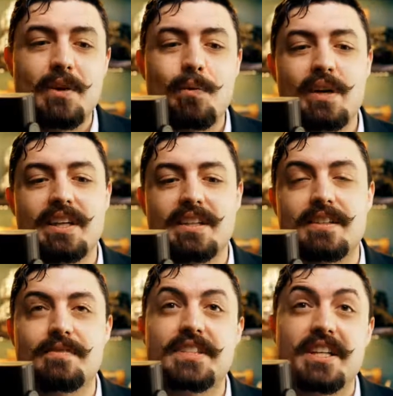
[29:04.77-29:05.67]
when it
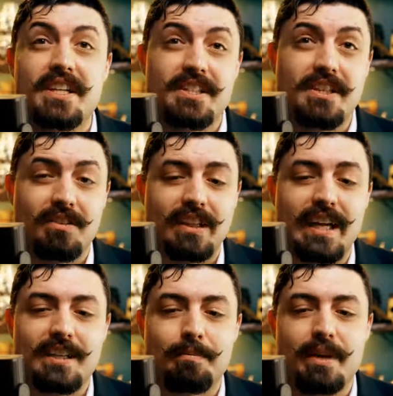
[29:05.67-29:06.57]
comes to your
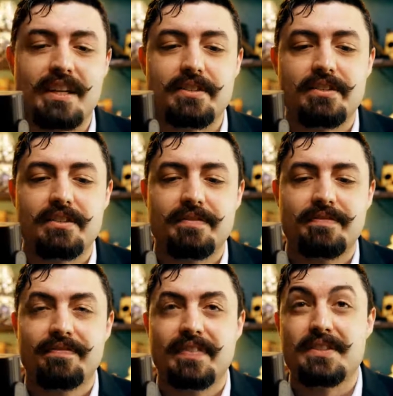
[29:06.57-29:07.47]
landing pages.
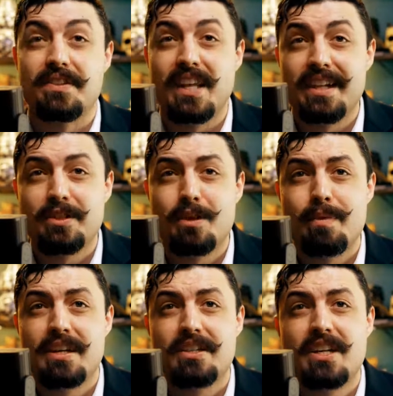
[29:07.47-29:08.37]
So thanks so
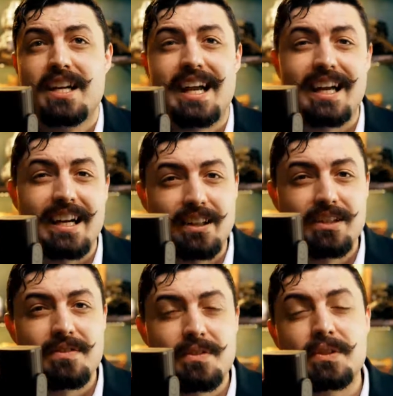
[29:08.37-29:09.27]
much, and I
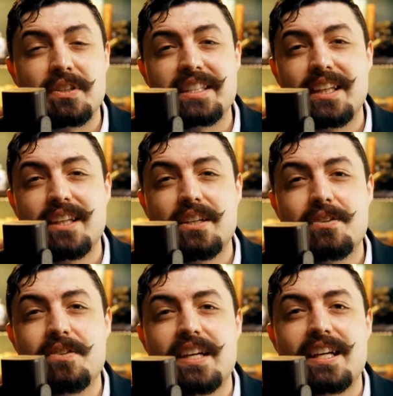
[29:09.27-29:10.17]
look forward to seeing
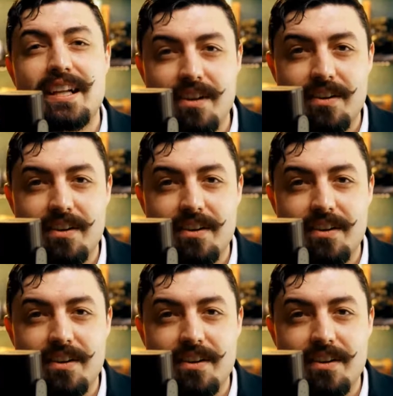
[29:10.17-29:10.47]
you in our